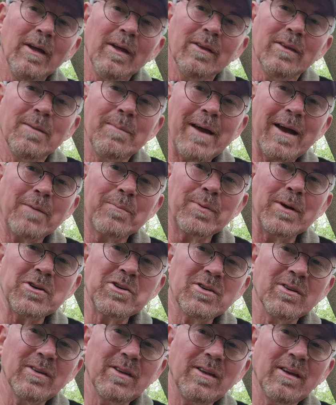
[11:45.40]
The amount of
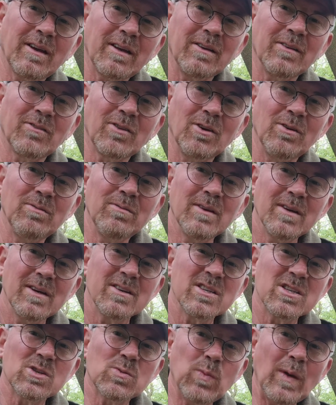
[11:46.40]
pressure that you're going to do
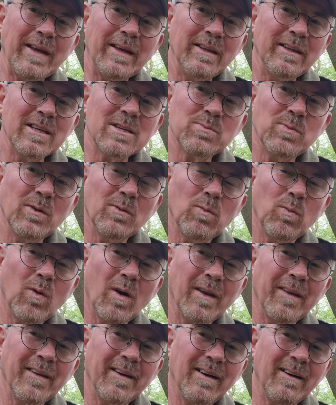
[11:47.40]
swinging this with
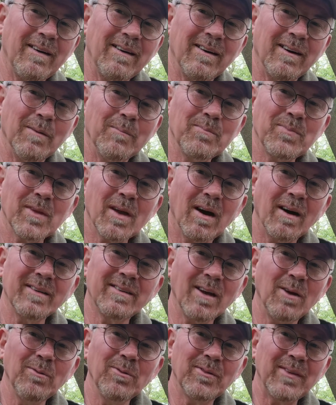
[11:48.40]
one arm, I
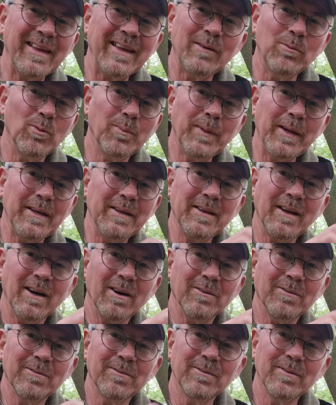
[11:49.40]
don't think will be
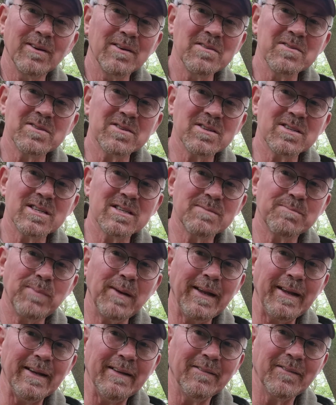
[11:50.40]
enough to
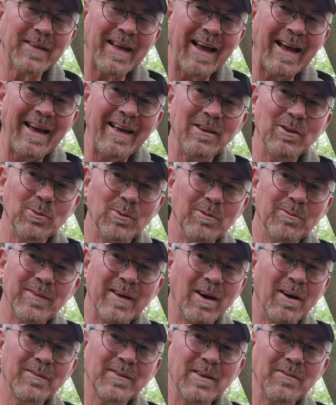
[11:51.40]
split the handle. In
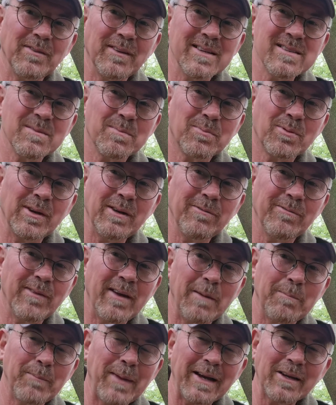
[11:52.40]
fact, I've given this a pretty
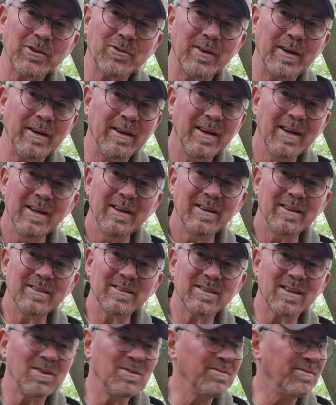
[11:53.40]
fair battering, and
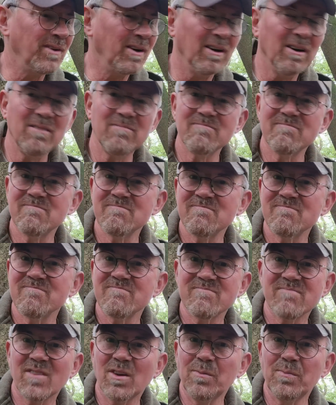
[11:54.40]
so far
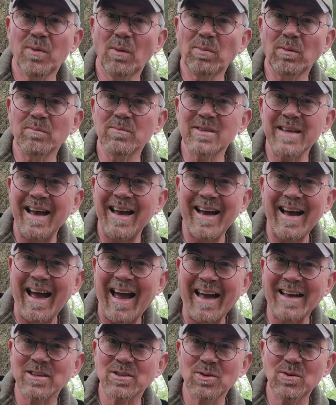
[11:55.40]
no problems
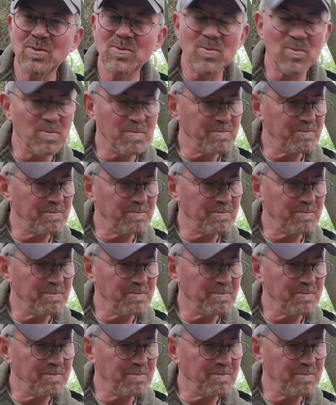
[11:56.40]
at all.